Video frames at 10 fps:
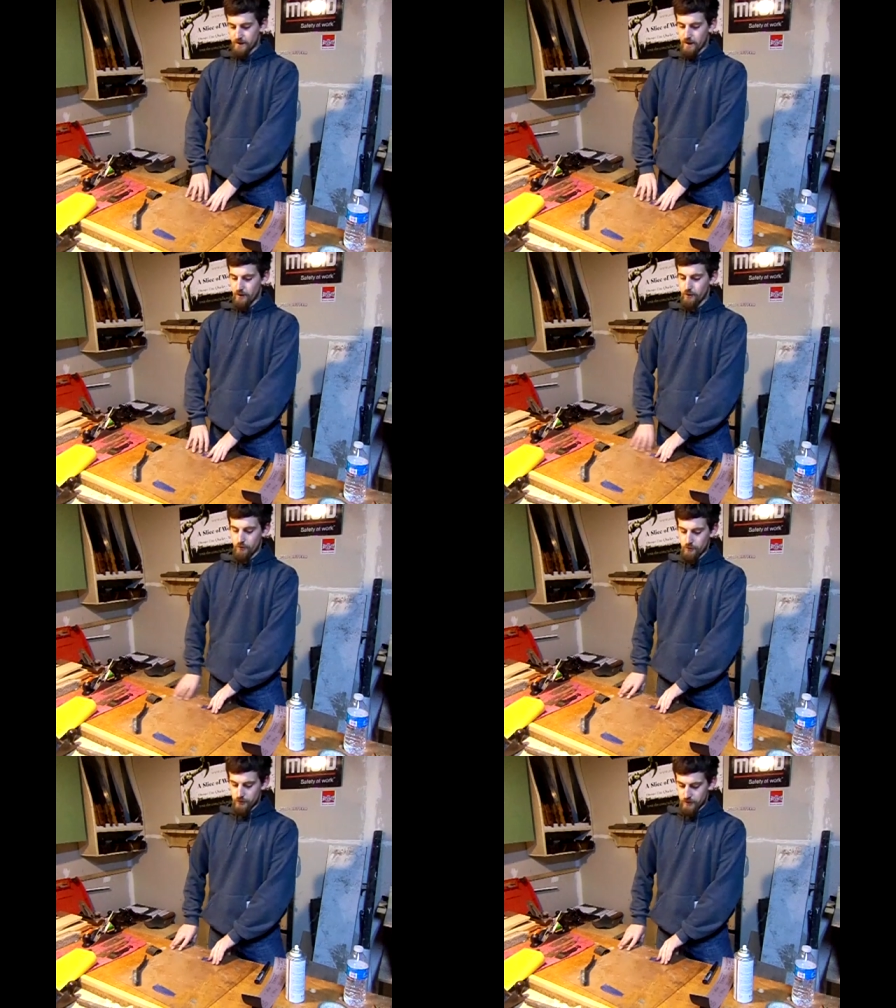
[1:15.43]
I
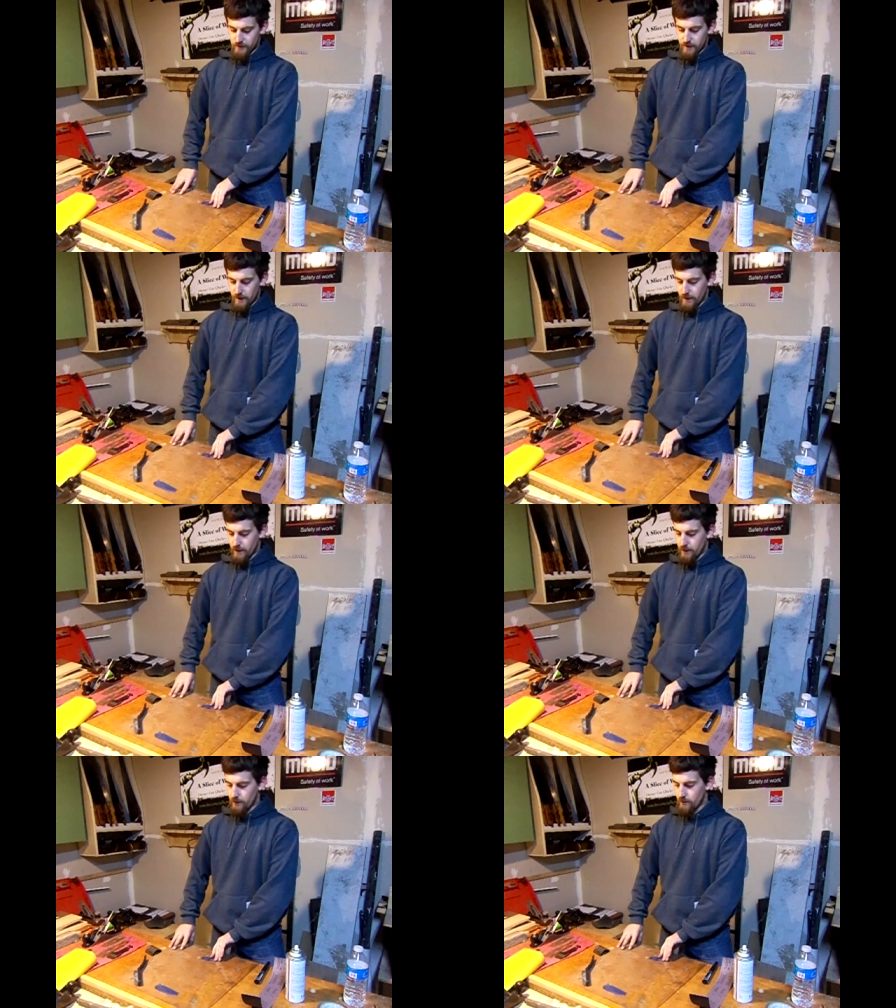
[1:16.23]
use just
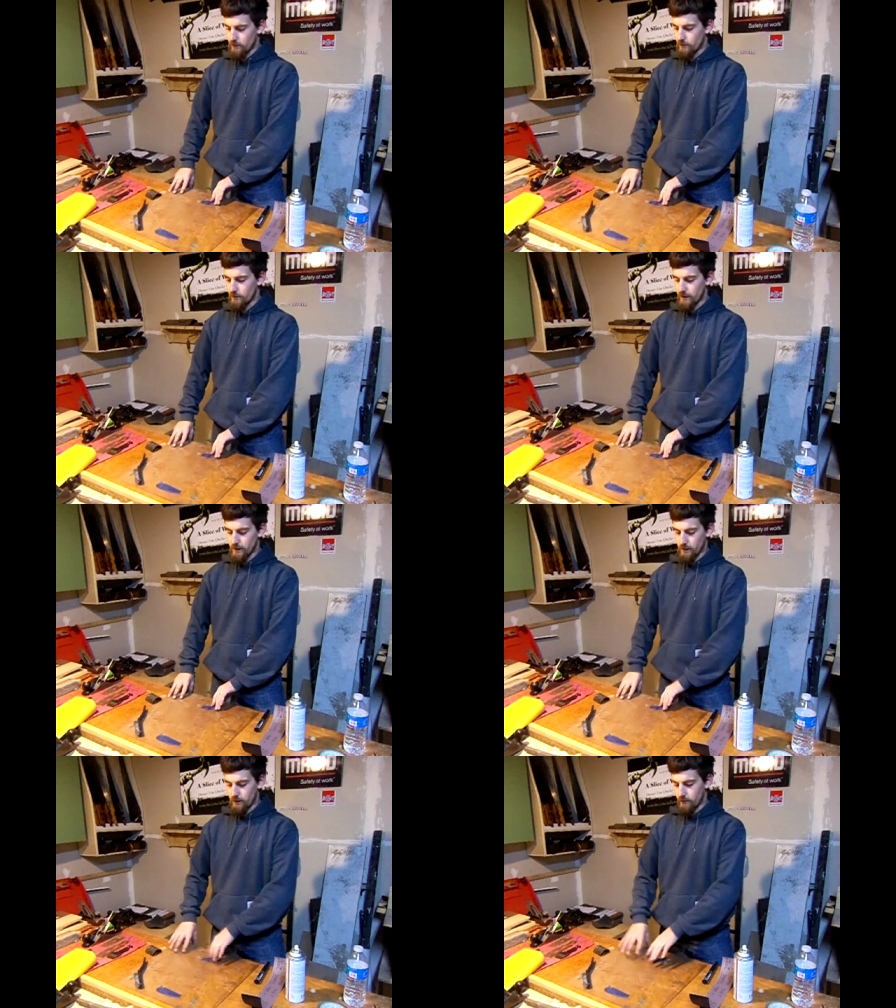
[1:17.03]
a
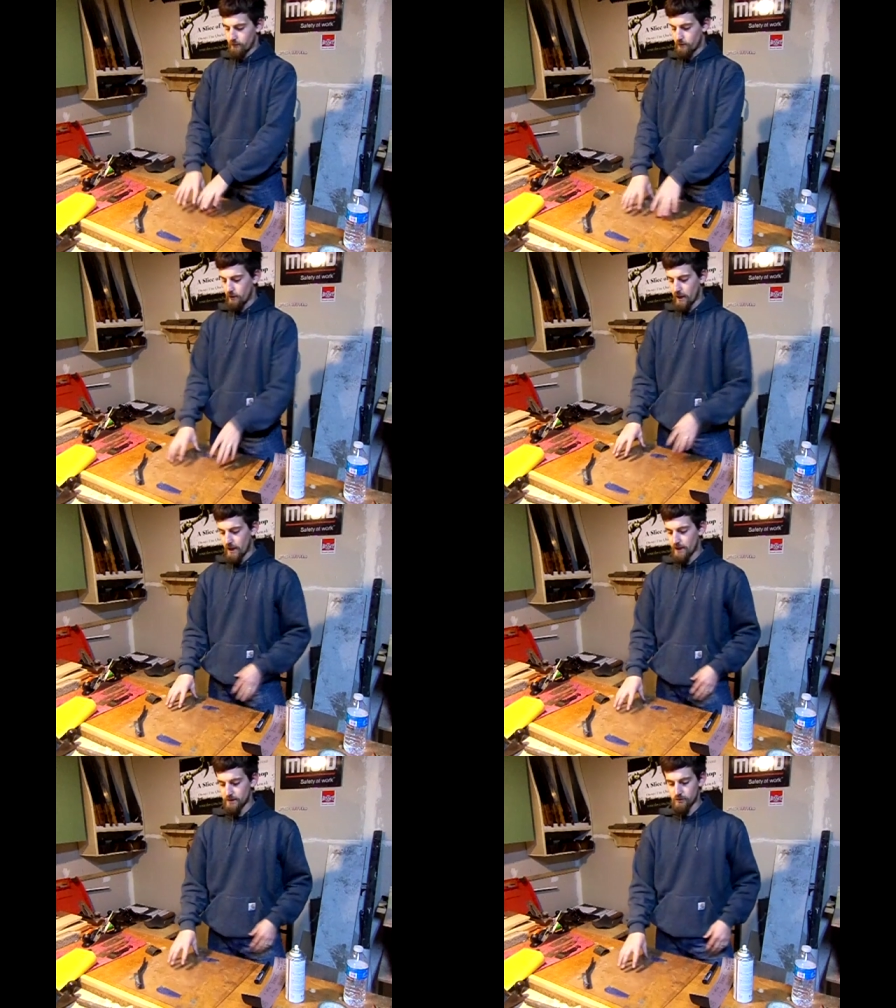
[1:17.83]
thing of
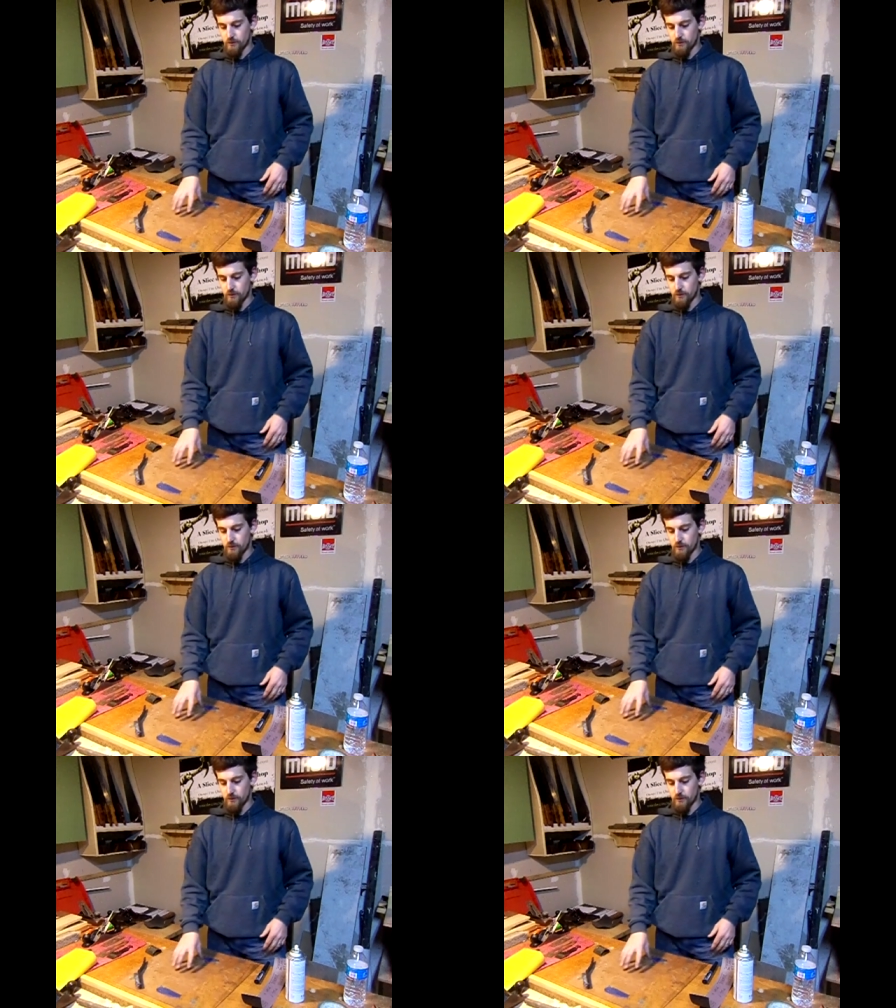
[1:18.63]
glass.